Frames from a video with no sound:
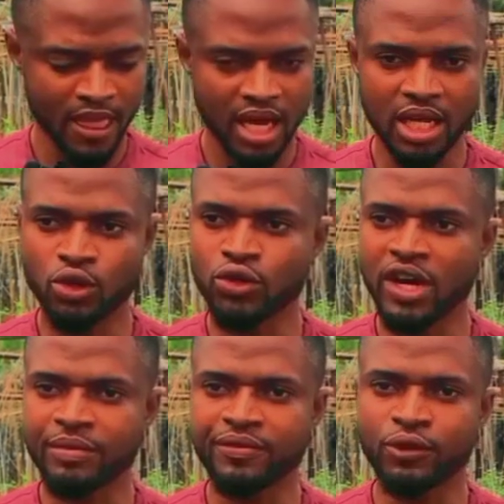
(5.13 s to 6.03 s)
I know you
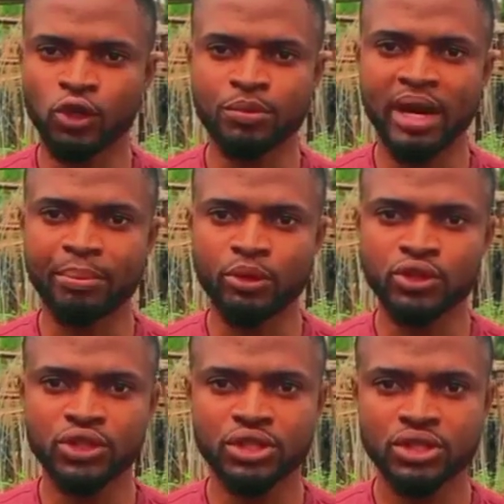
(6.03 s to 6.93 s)
have been following my
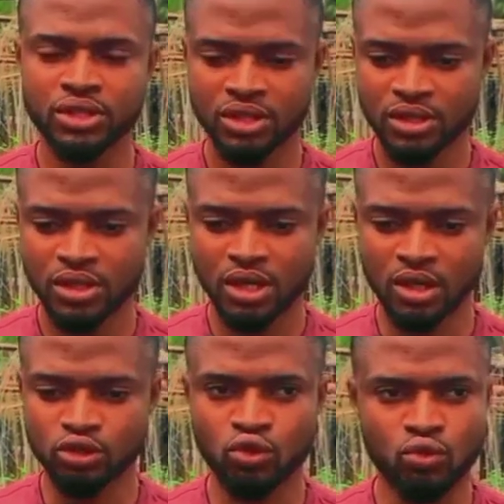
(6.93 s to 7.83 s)
posts
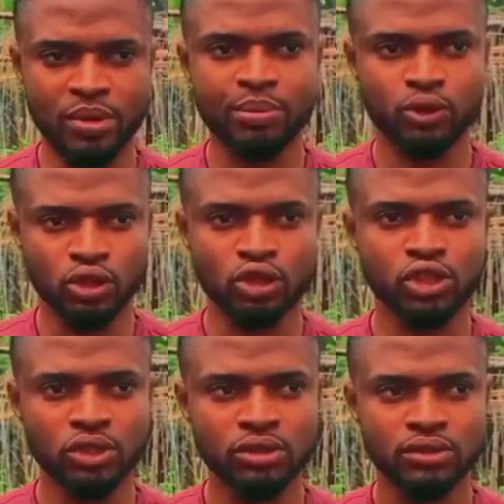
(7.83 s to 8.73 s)
on cucumber
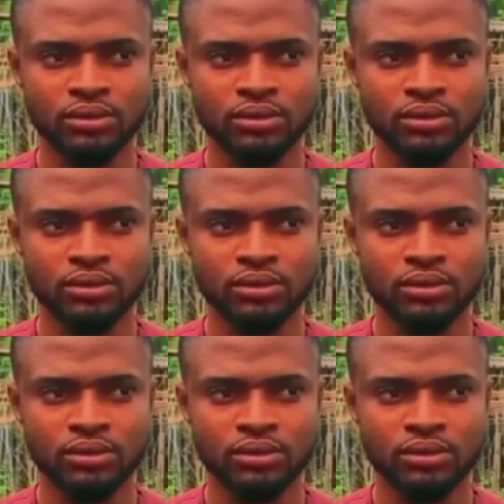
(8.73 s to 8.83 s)
production.